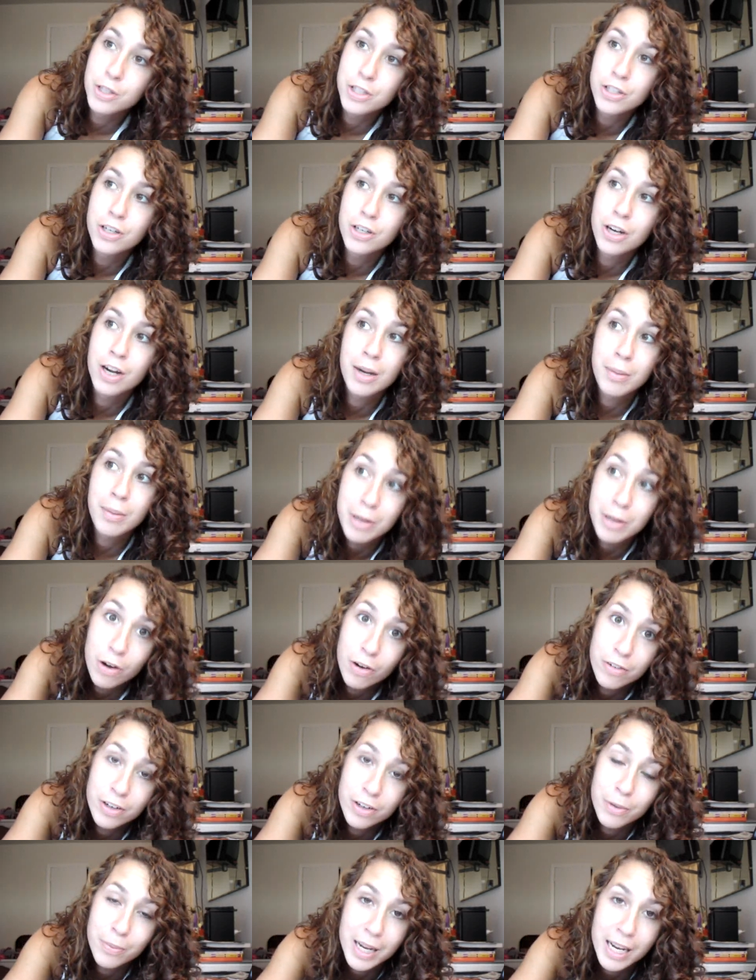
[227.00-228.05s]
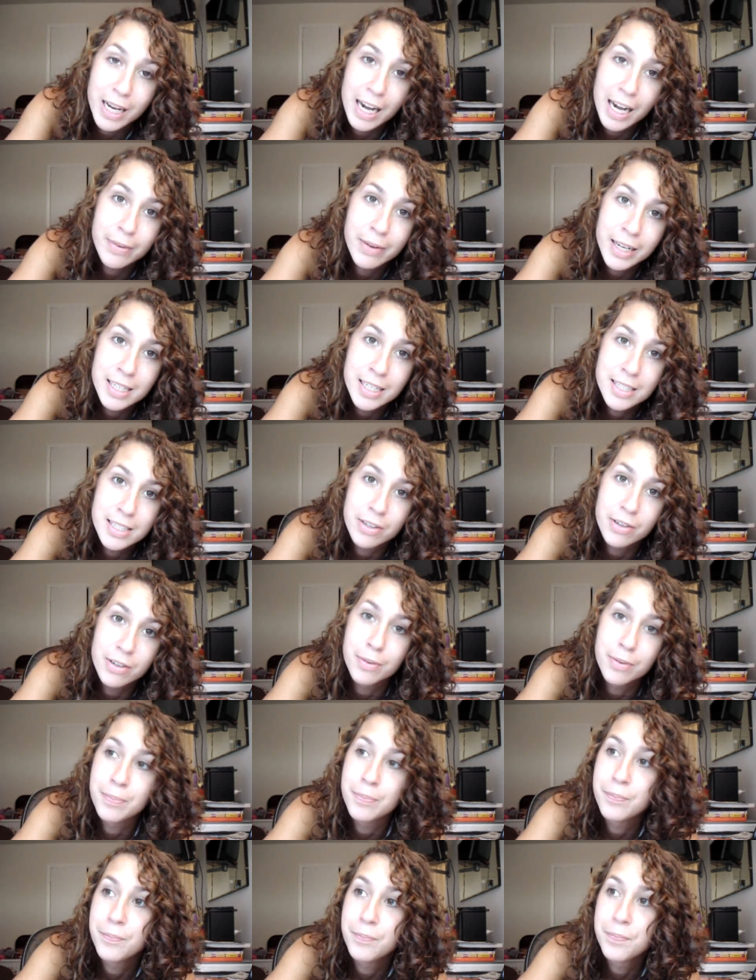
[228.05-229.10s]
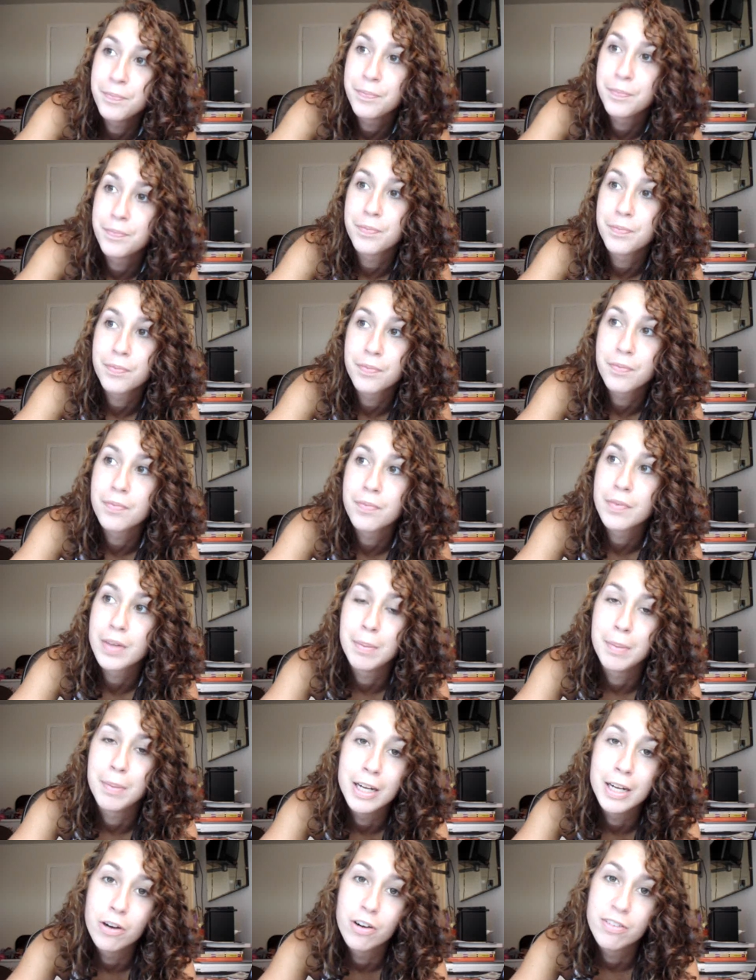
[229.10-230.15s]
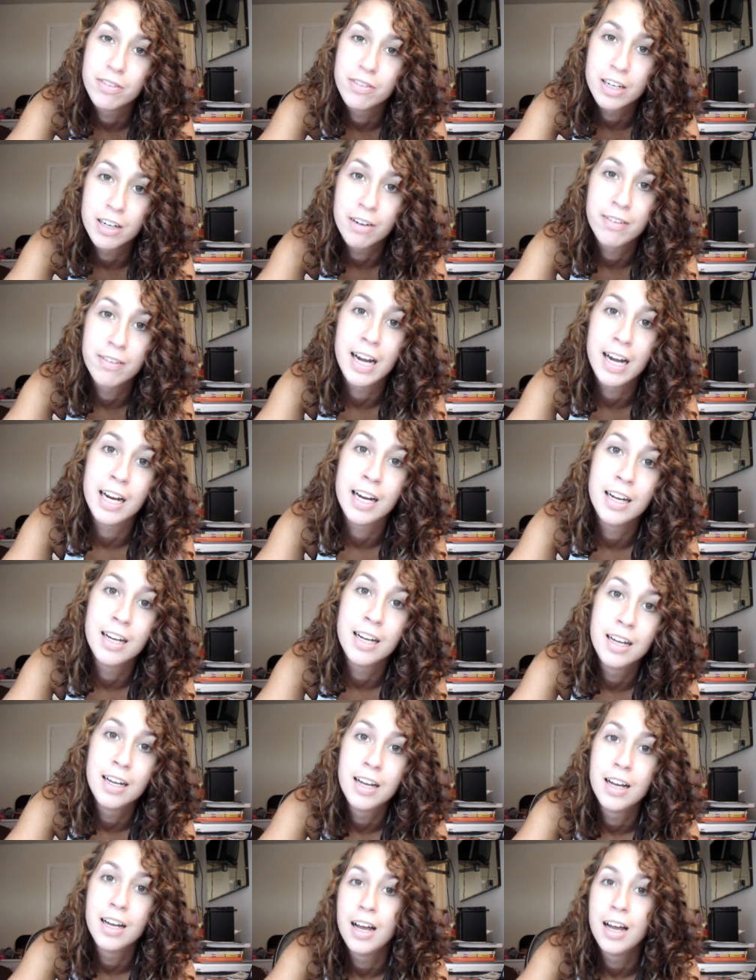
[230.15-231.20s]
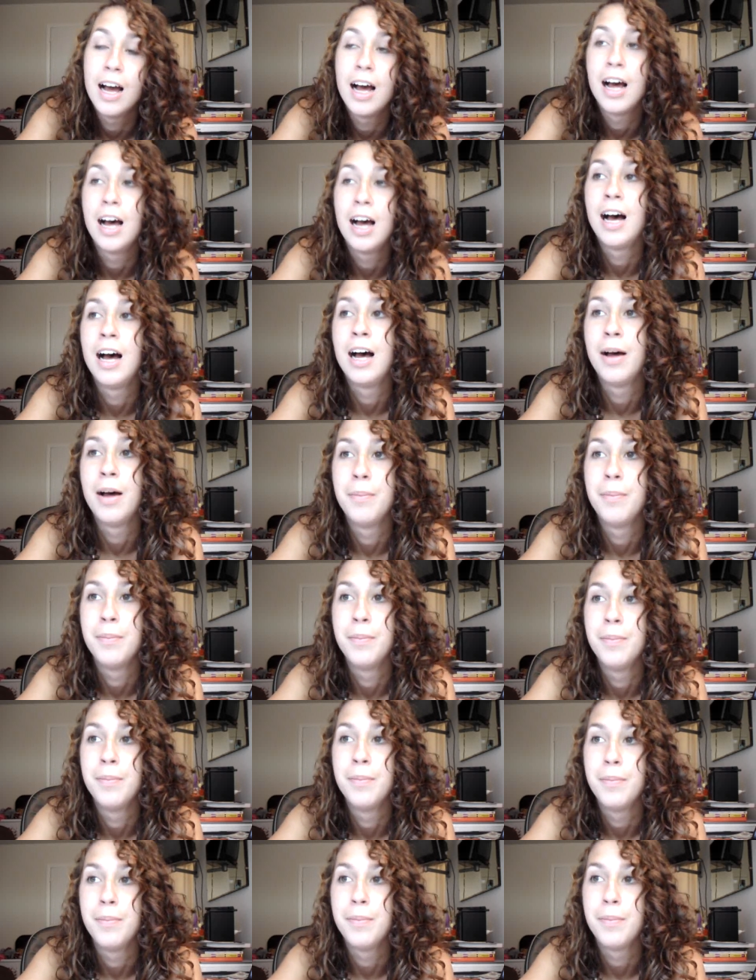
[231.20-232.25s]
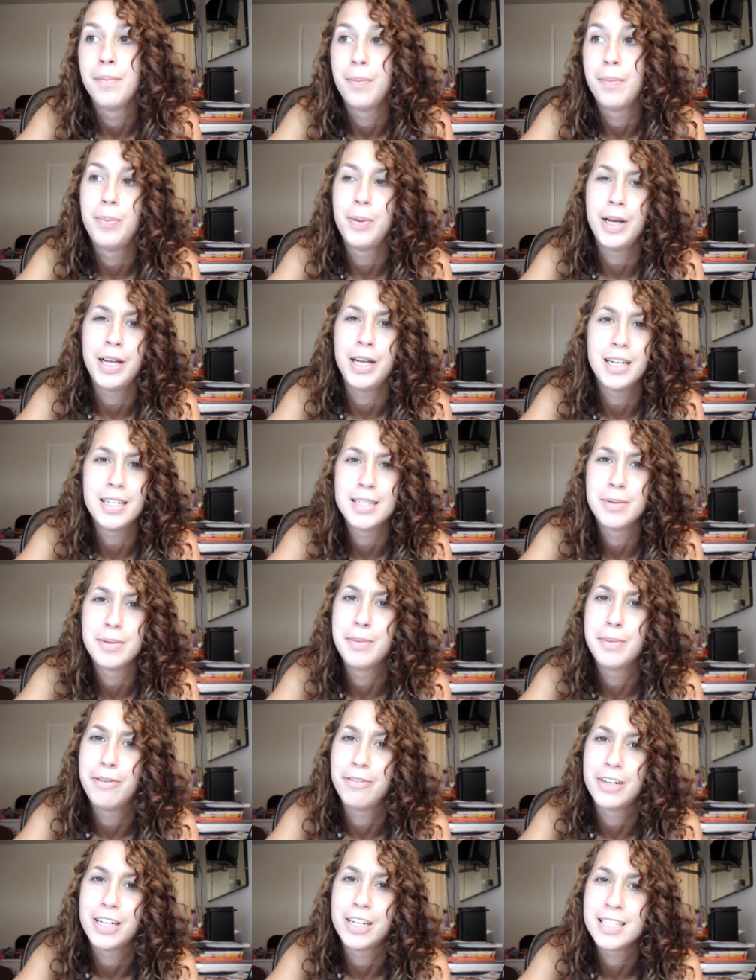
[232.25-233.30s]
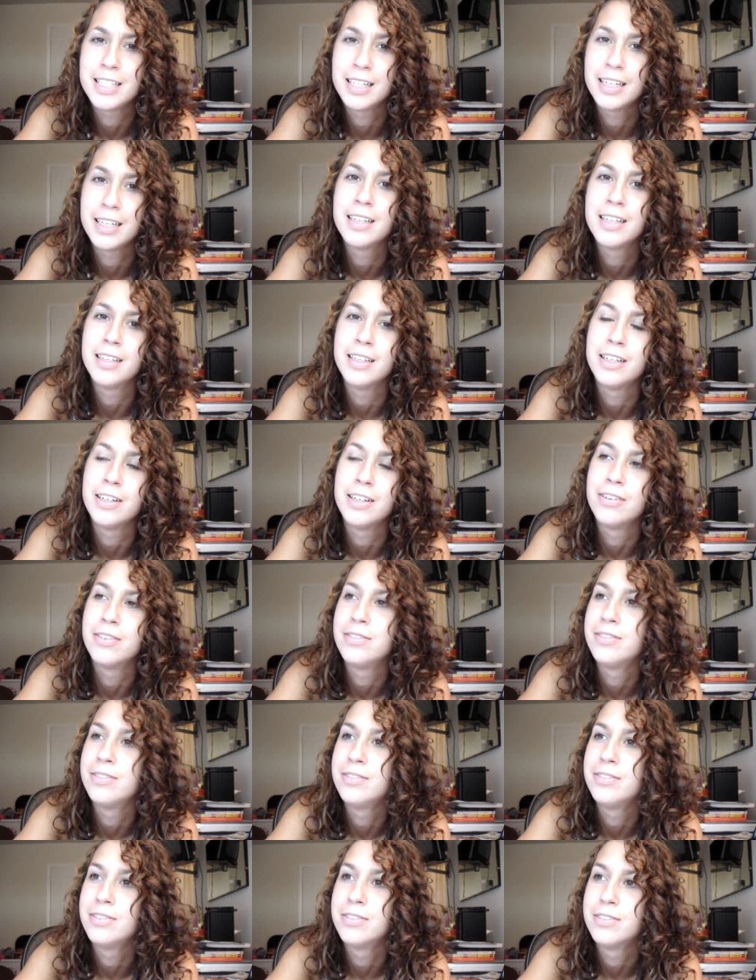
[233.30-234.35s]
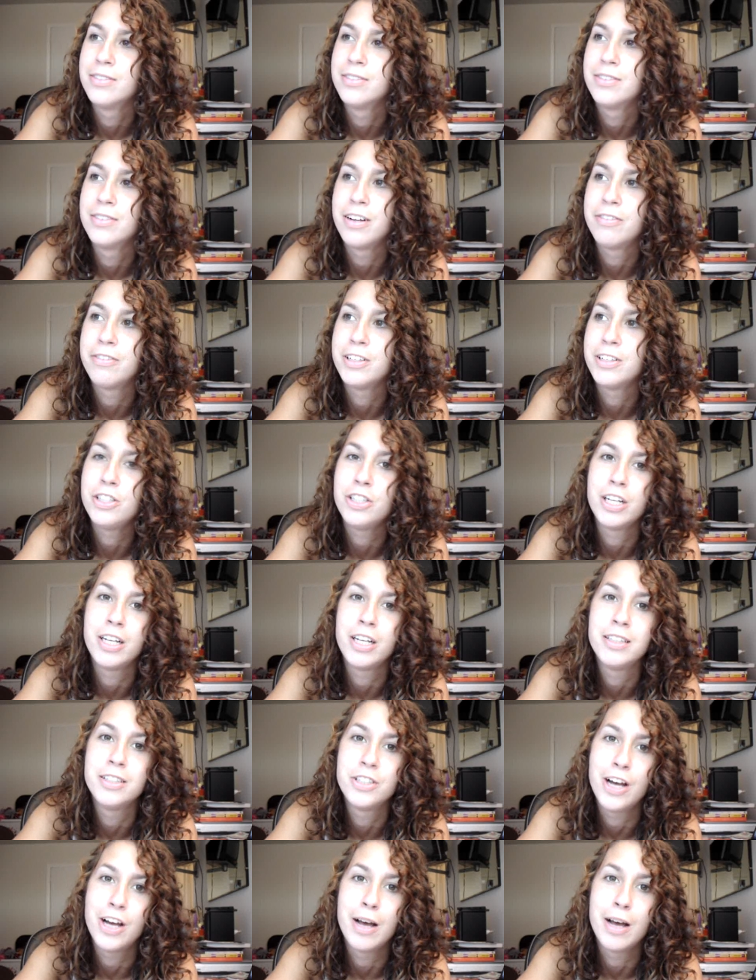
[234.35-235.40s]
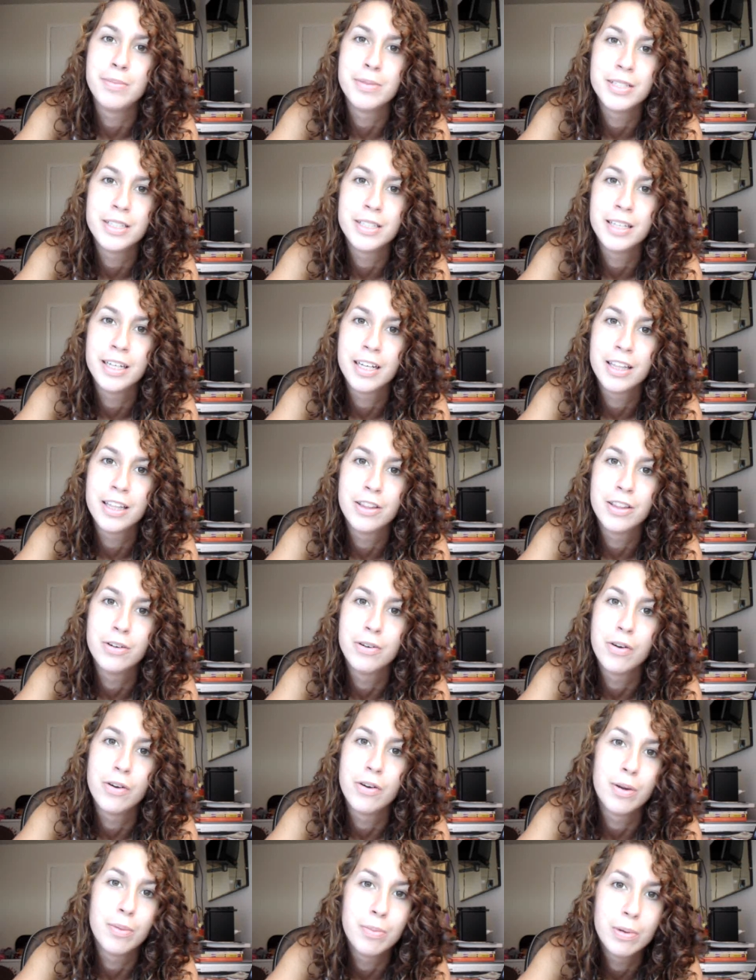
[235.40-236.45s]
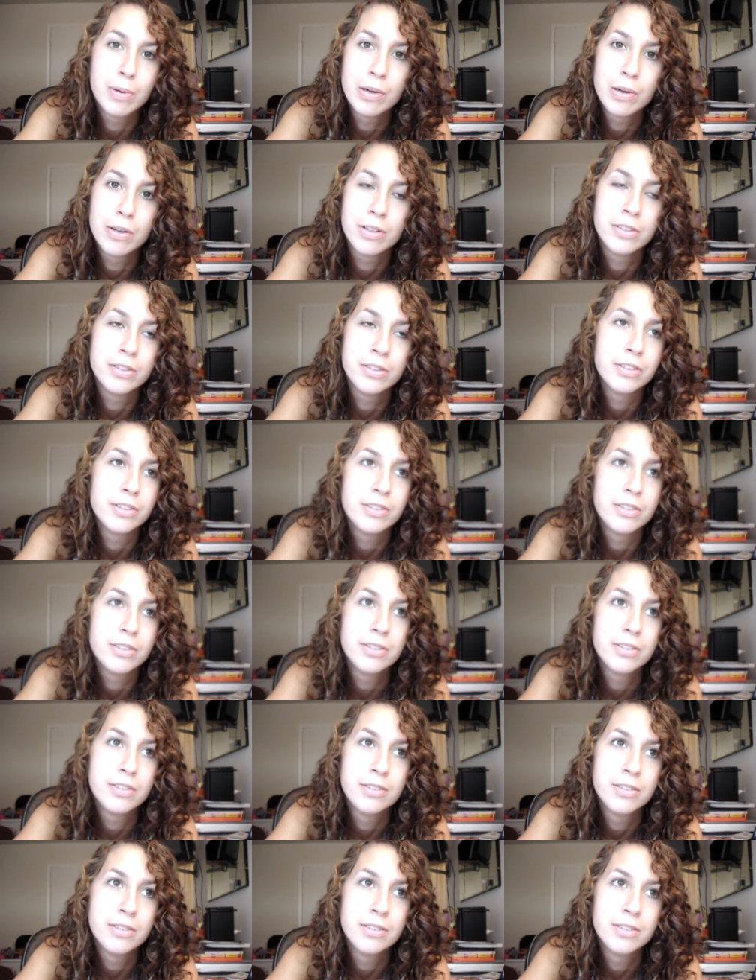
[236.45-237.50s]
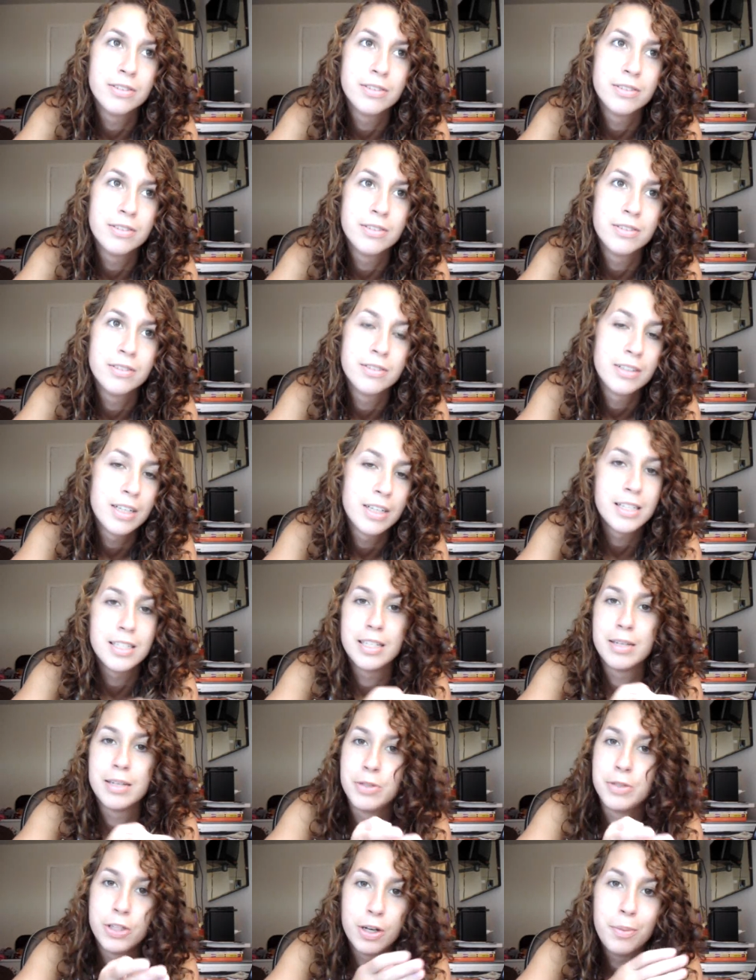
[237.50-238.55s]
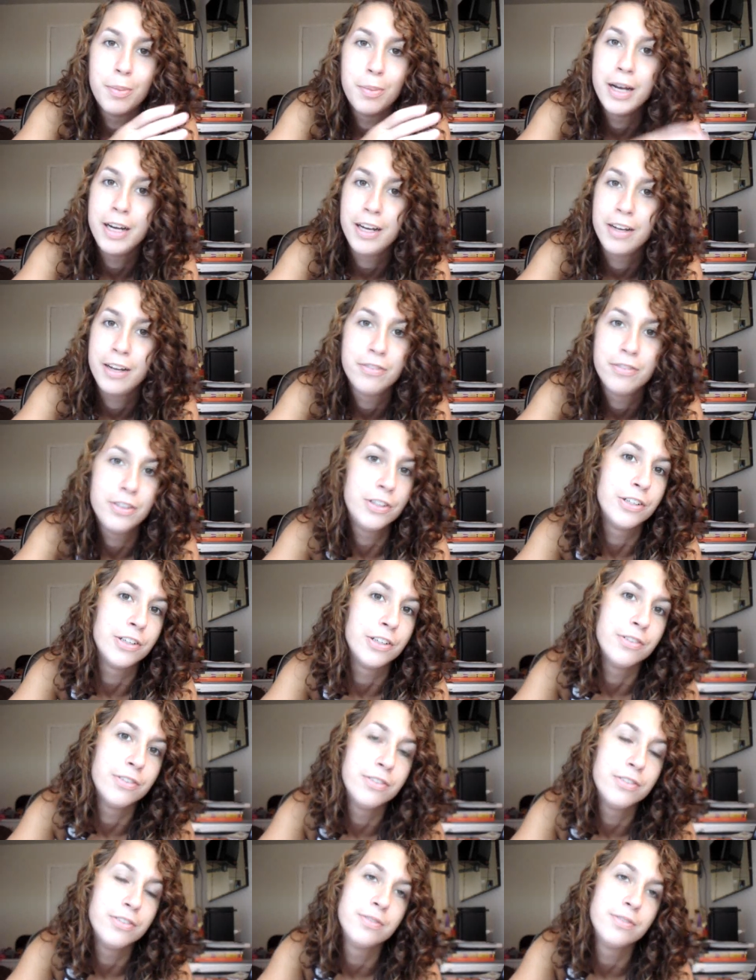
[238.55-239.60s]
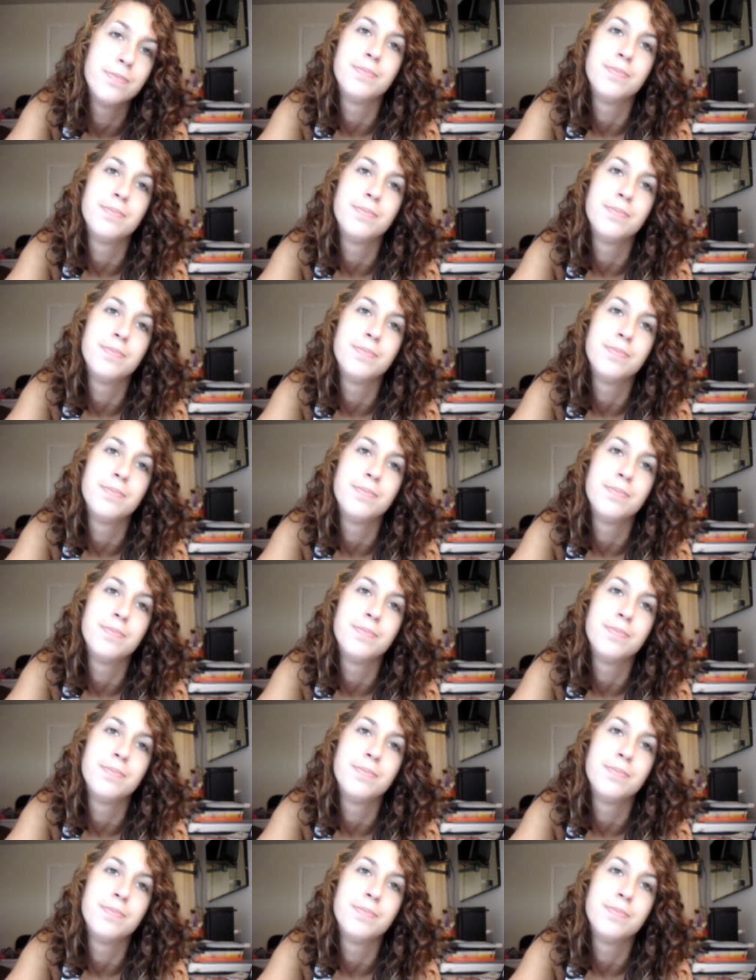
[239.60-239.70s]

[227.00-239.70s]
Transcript: which are going to be over in a week anyway, so I'm like over it already. Um, but some of my friends, like, you know, have legit jobs in like the grown up world, as I'm sure many of you do,